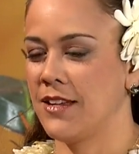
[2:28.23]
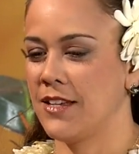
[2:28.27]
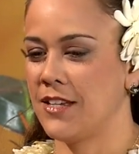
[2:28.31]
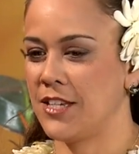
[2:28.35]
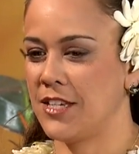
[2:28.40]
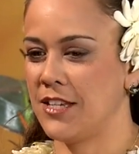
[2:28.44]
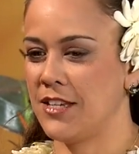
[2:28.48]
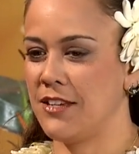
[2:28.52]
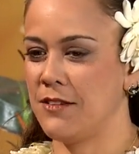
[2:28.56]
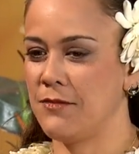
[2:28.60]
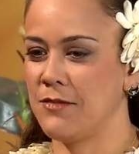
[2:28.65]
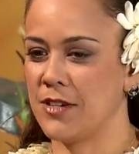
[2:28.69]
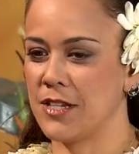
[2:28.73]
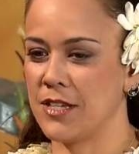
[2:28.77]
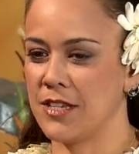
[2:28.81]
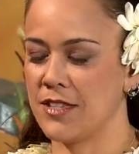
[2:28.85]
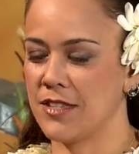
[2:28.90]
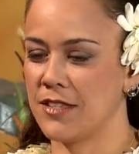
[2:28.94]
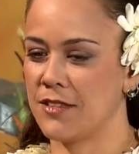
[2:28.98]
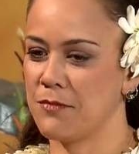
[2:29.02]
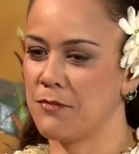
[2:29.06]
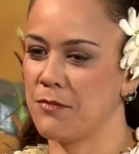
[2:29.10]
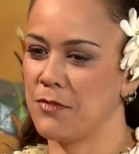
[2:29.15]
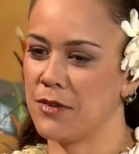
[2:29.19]
she
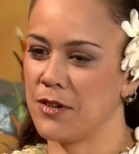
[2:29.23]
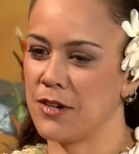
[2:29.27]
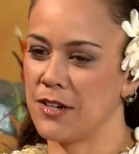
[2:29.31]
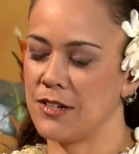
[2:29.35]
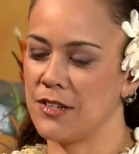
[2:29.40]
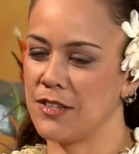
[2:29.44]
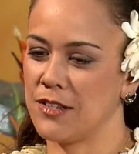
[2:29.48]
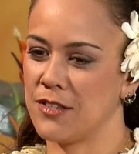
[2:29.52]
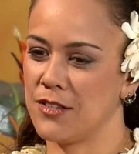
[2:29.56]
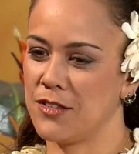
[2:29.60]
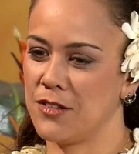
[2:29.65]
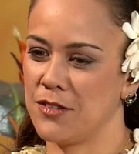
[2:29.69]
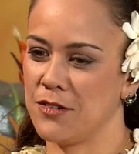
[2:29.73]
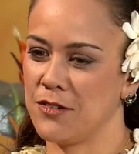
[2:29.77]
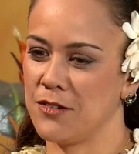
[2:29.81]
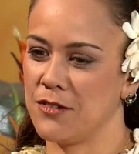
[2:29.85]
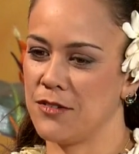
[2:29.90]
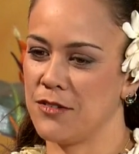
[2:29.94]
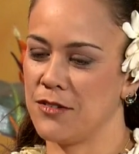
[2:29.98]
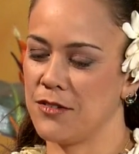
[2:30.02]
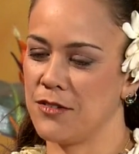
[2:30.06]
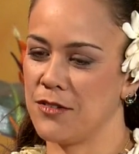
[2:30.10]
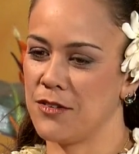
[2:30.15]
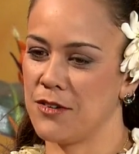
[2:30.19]
was born
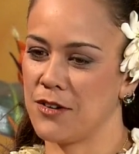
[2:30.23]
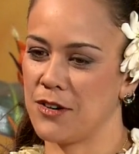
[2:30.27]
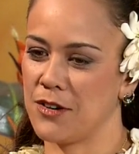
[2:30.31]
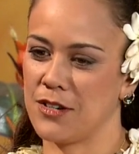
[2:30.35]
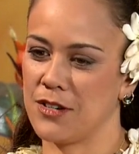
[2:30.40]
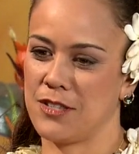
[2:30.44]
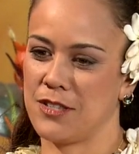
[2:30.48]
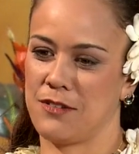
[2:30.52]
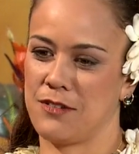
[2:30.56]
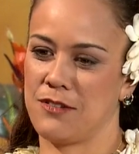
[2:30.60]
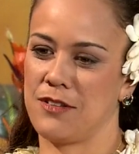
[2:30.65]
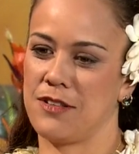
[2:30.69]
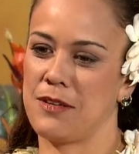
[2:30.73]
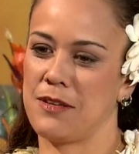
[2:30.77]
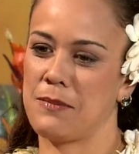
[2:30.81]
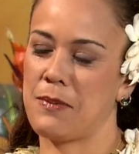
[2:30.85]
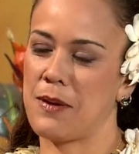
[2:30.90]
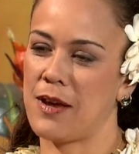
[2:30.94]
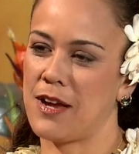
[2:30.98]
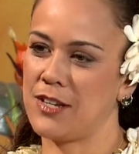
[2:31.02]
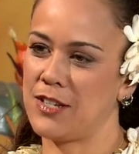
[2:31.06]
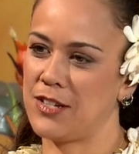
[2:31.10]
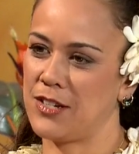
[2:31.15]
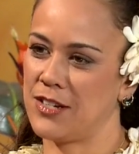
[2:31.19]
to Horace Greeley
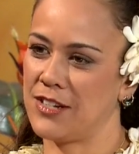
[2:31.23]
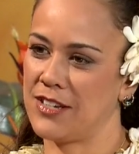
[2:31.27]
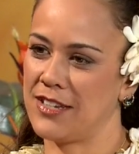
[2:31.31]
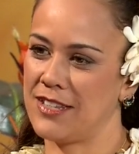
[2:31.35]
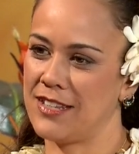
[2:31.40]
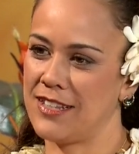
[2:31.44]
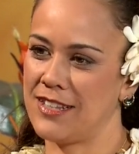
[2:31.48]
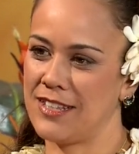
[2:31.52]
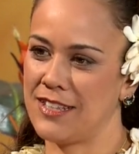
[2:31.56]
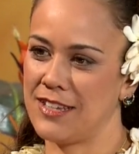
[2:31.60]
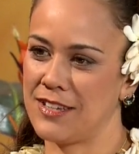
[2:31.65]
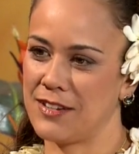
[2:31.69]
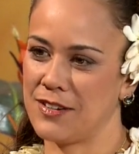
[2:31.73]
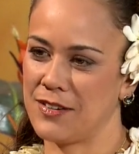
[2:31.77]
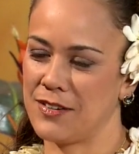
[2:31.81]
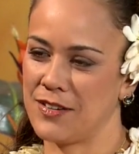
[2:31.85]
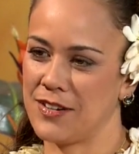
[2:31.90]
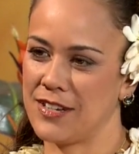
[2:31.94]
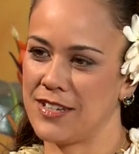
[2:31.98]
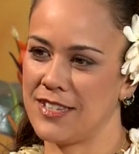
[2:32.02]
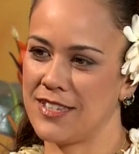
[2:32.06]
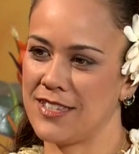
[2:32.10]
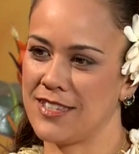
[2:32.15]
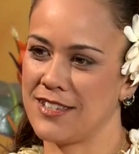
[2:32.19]
Patrick and Lillian
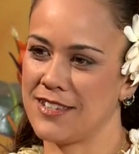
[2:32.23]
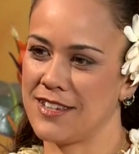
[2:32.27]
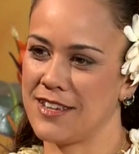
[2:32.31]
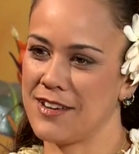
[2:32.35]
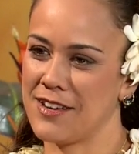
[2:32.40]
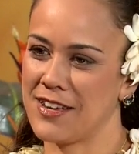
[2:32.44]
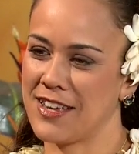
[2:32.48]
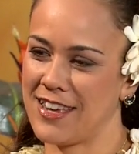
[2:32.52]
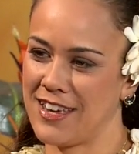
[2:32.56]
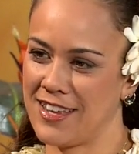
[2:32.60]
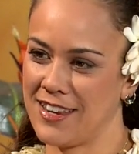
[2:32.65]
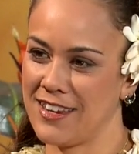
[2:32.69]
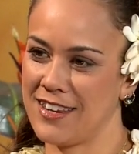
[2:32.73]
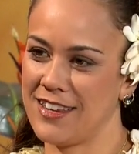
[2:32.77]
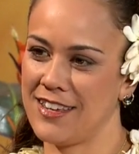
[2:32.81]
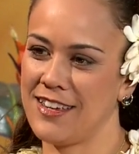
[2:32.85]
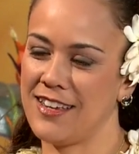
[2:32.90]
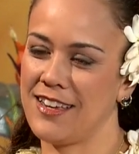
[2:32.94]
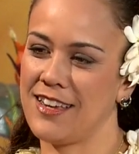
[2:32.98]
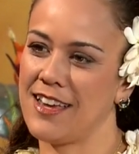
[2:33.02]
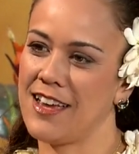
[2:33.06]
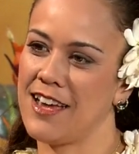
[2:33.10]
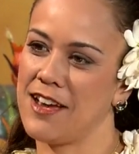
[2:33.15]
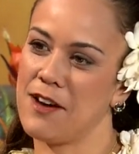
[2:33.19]
Grace
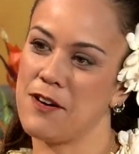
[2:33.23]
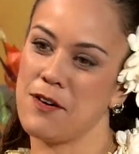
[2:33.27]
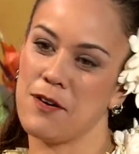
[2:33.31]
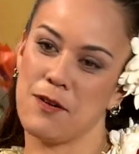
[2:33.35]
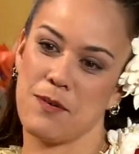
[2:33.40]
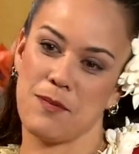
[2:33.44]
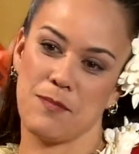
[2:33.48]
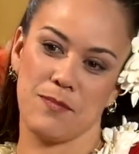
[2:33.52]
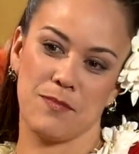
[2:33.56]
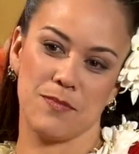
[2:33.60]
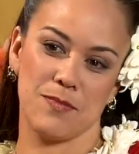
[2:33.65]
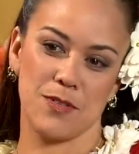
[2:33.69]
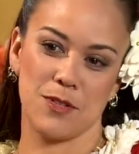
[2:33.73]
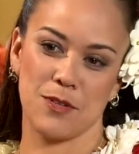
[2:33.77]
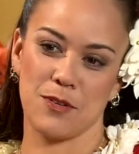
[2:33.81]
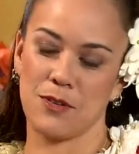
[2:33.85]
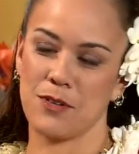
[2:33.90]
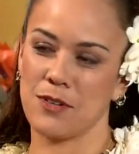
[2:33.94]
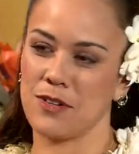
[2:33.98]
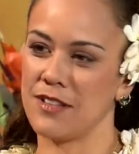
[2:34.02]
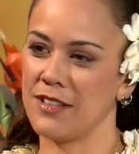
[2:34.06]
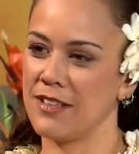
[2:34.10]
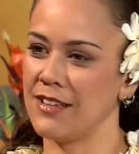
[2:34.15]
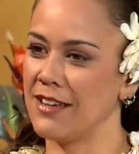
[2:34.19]
Kennedy, um,
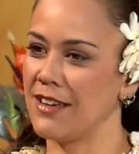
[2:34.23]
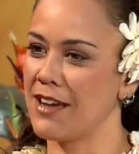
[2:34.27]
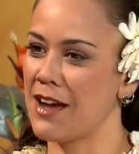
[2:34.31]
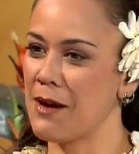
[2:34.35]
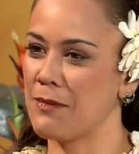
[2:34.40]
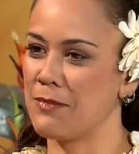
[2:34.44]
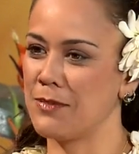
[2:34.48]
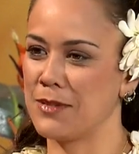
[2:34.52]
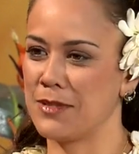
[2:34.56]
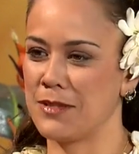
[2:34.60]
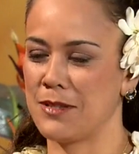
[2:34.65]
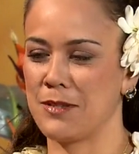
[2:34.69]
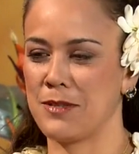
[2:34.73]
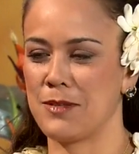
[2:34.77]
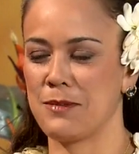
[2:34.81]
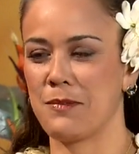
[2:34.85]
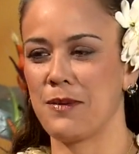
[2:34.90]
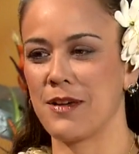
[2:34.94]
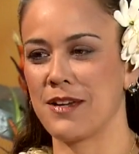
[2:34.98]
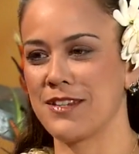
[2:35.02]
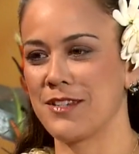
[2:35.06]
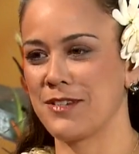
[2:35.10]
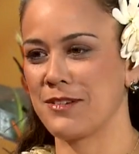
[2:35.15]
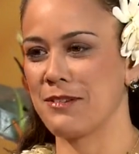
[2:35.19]
totally opposite
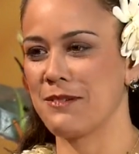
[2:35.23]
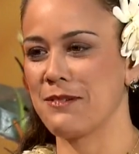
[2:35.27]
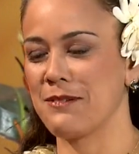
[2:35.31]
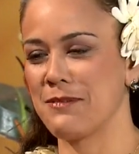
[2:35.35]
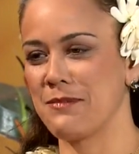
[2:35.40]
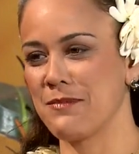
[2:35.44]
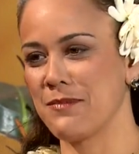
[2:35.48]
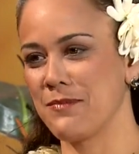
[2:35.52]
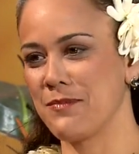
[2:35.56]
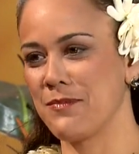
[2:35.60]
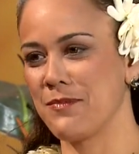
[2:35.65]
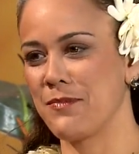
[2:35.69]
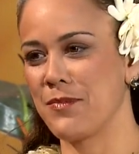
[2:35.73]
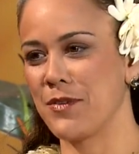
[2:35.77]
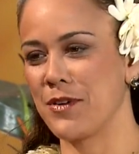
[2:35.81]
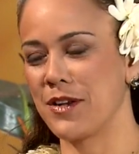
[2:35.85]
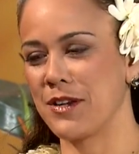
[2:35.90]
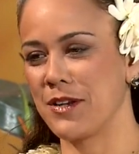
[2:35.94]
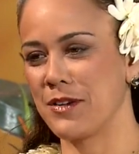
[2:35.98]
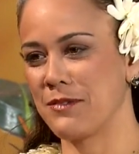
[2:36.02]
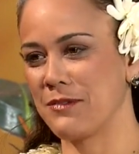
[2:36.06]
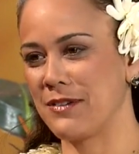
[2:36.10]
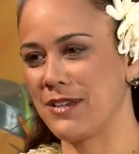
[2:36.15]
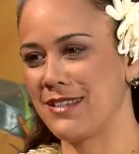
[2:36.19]
spectrum,
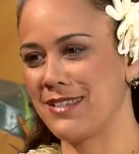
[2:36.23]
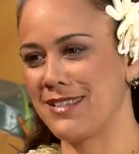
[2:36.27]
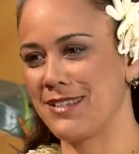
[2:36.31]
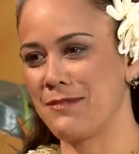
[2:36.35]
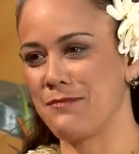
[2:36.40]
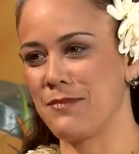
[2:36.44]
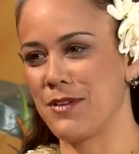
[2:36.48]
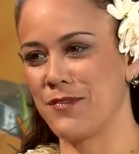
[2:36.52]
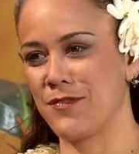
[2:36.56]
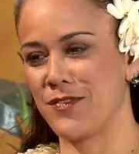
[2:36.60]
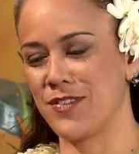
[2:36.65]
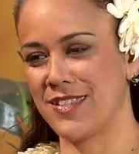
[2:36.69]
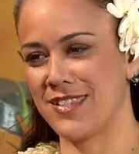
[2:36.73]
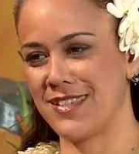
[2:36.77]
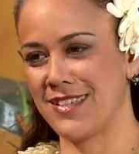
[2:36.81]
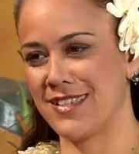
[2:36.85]
born and raised in Memphis,